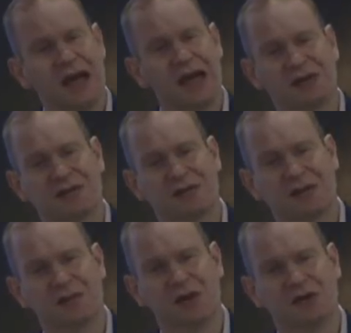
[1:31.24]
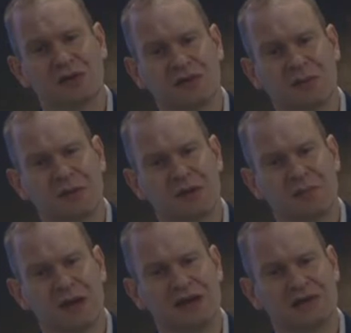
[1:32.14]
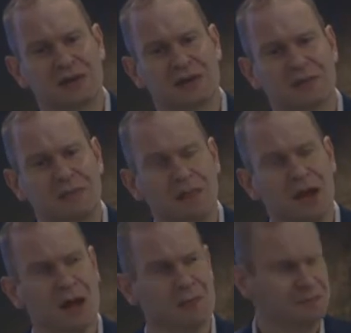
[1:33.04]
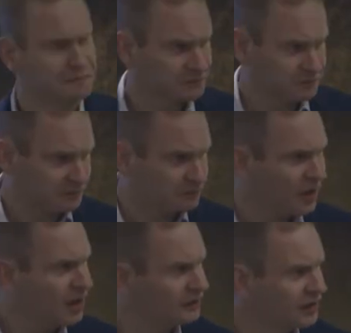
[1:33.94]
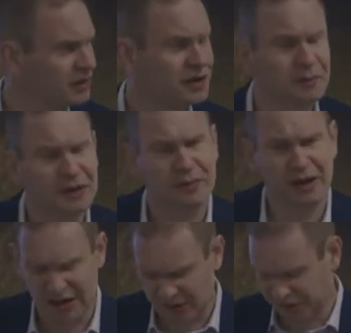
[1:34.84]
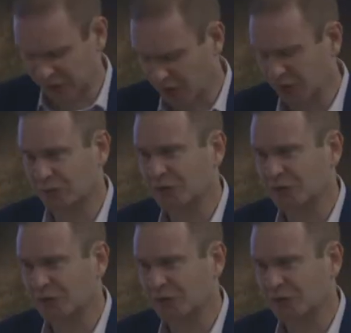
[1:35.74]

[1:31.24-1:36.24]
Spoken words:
actually you might do something amazing. I'll tell you a little bit about our story as